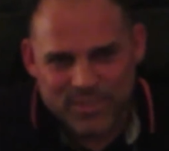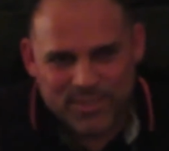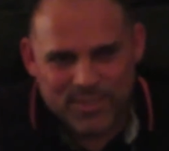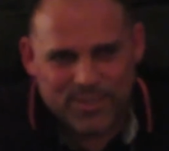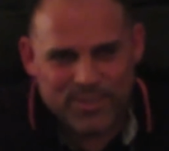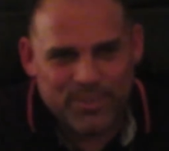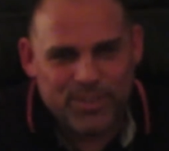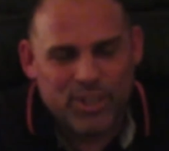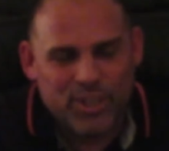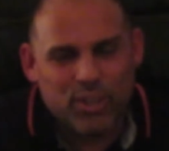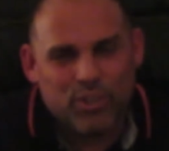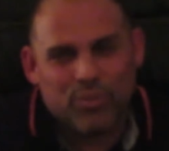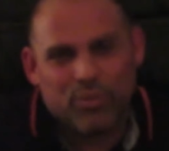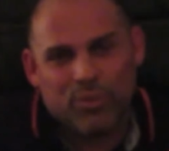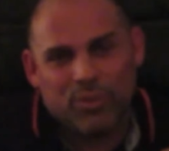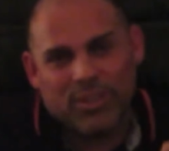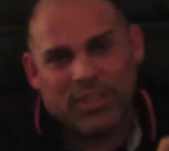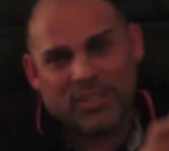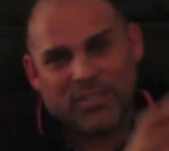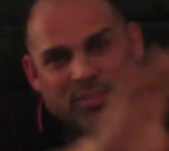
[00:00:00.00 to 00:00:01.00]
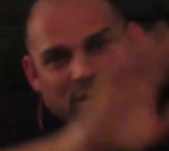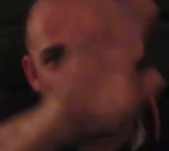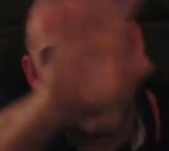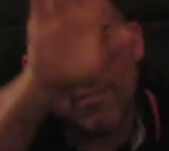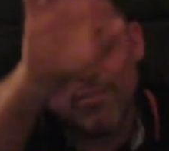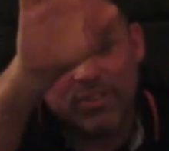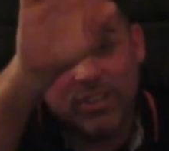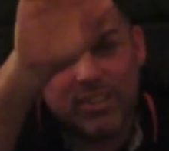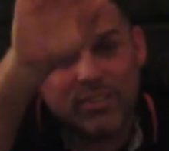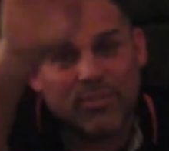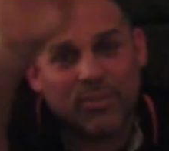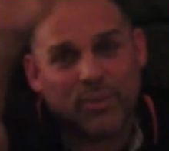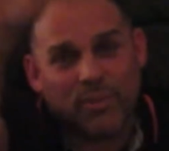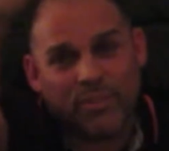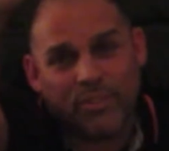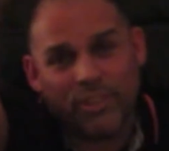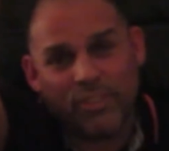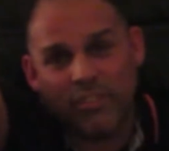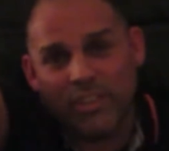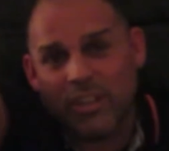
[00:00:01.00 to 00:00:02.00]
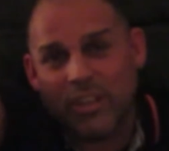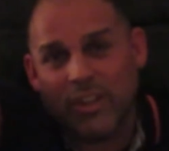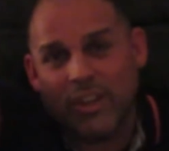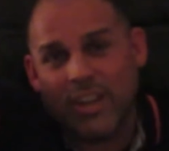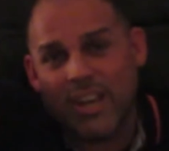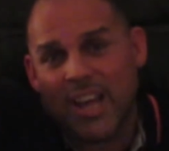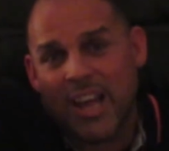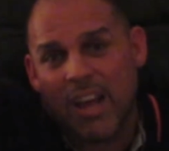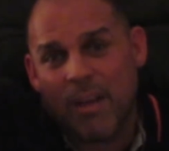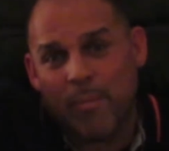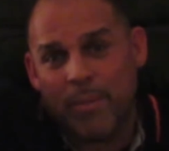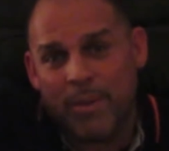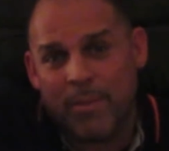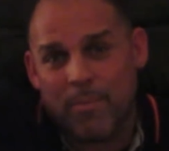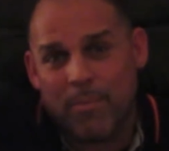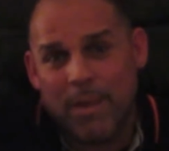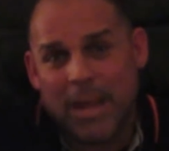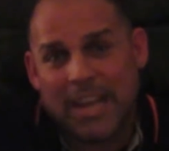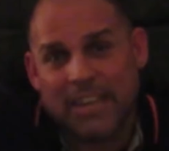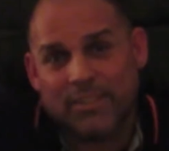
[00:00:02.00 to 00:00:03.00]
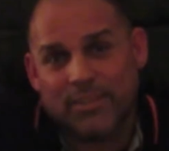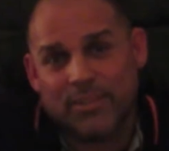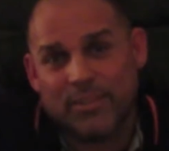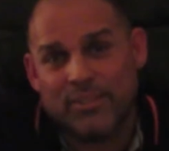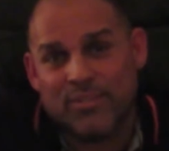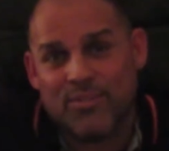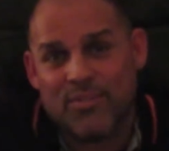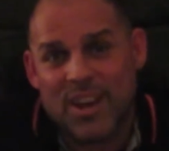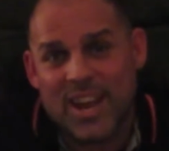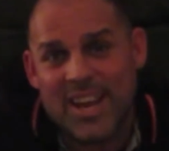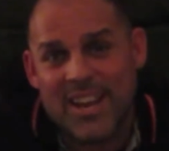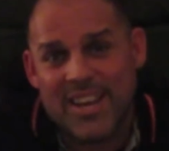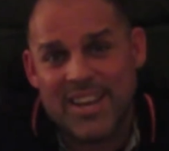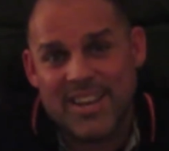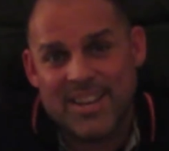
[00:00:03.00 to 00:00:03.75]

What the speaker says: You know? So unless you have really soft touch and can lob him back to his right,